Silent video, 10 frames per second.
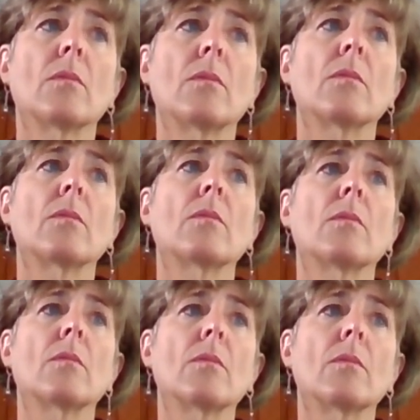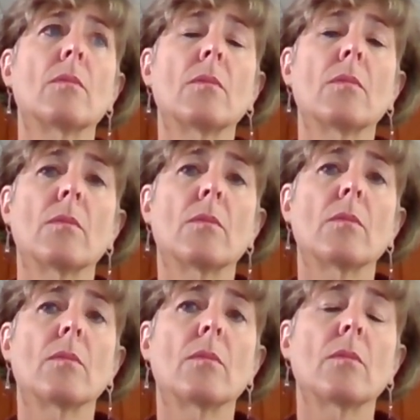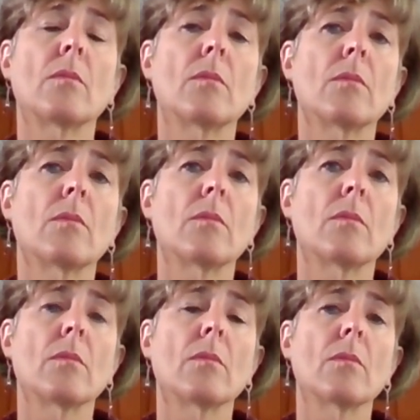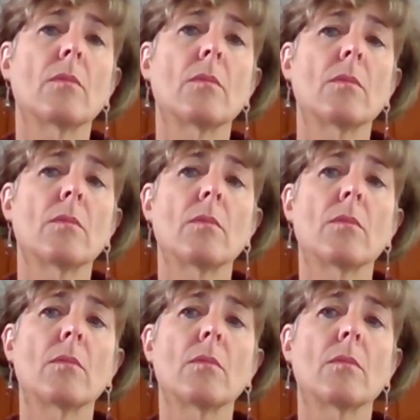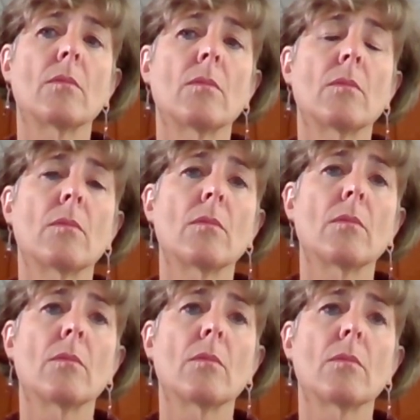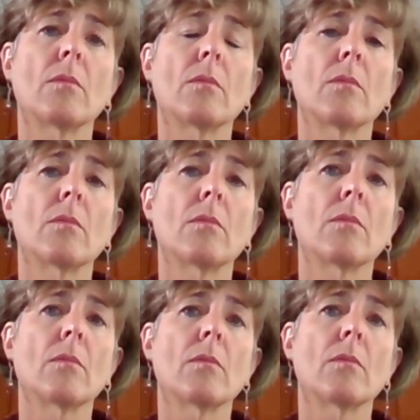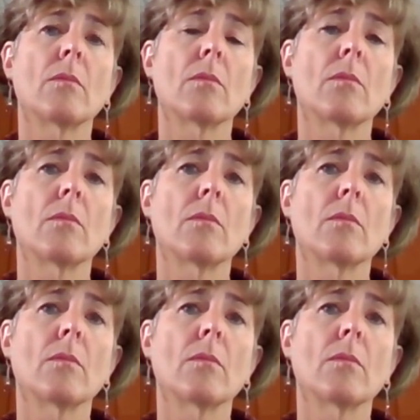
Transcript: (not speaking)